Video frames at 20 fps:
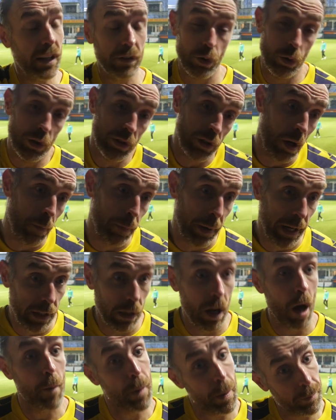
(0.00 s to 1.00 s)
It's always going to be
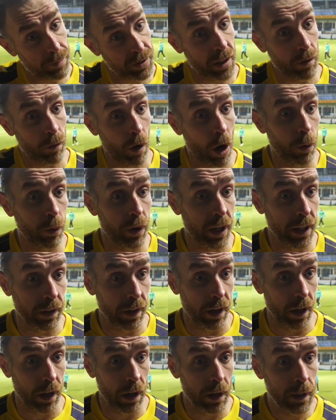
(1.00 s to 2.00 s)
like bumps in the road. And
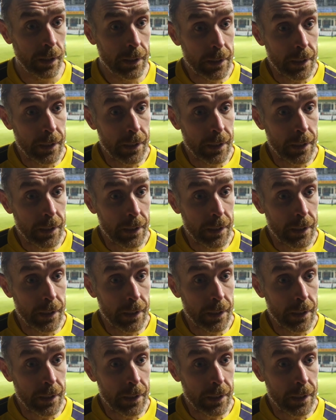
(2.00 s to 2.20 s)
uh,